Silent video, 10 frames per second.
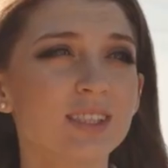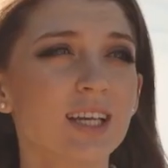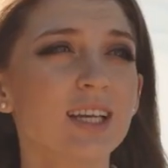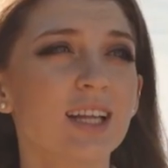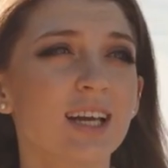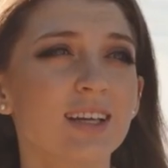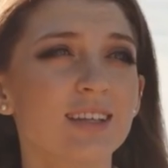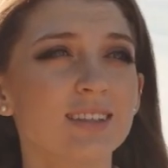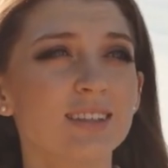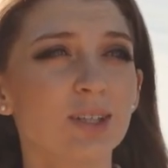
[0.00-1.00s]

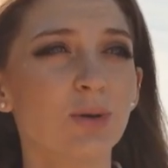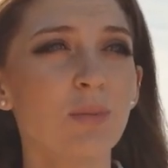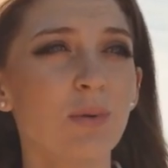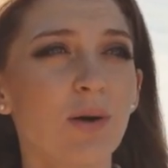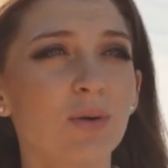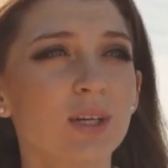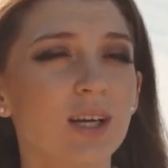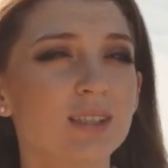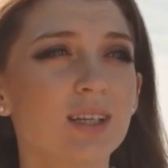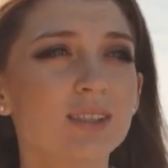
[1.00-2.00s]
garbage from people that
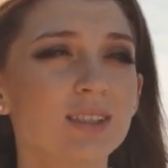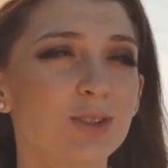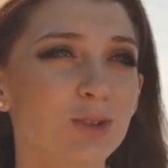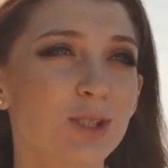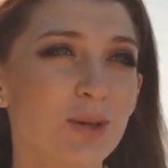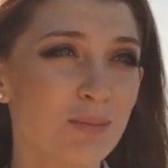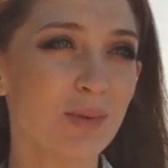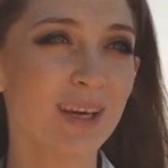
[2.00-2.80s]
have done it before,